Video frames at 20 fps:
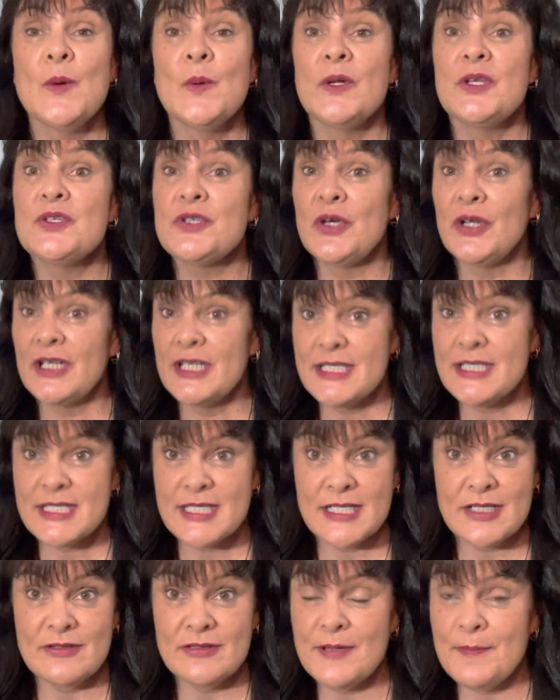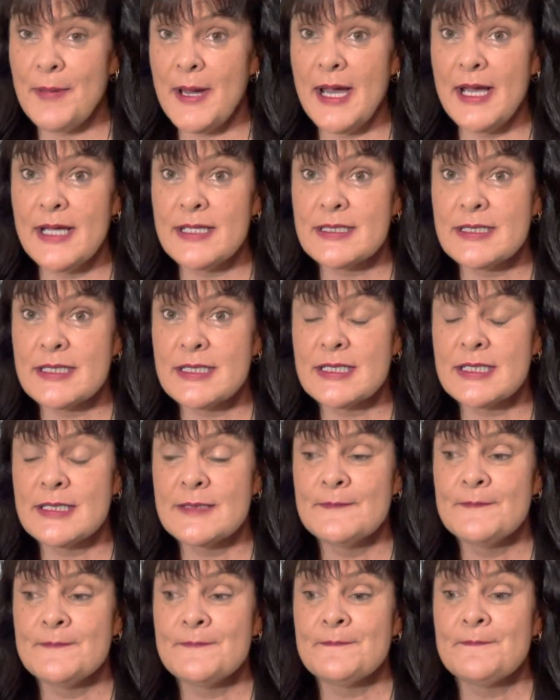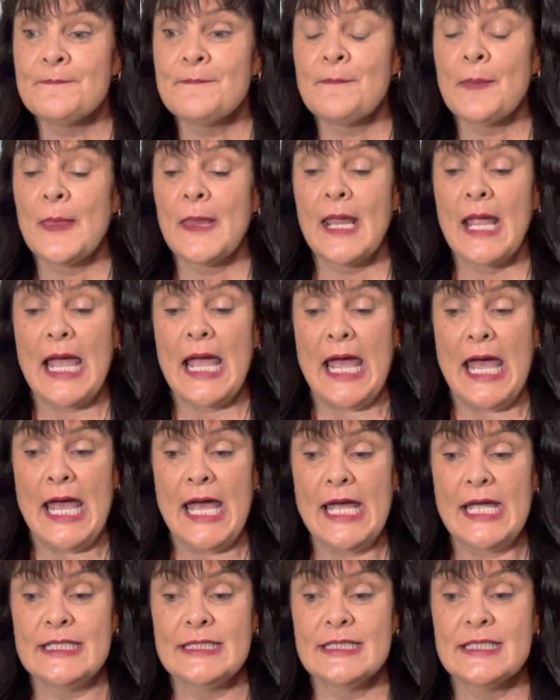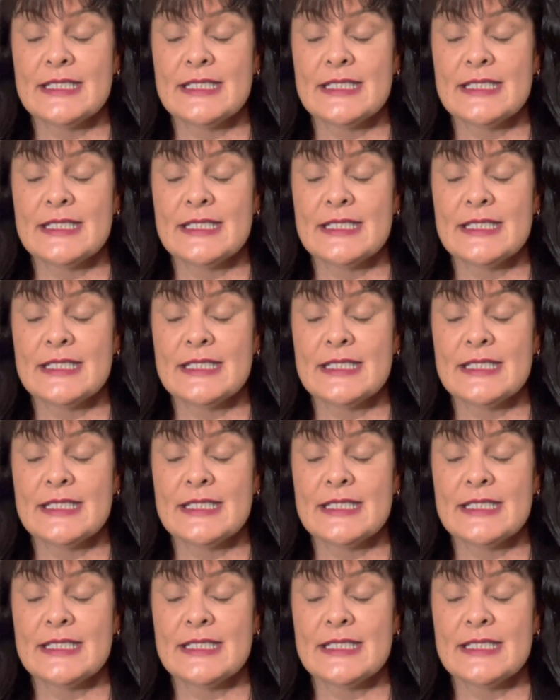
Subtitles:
Totally sit on a bus. And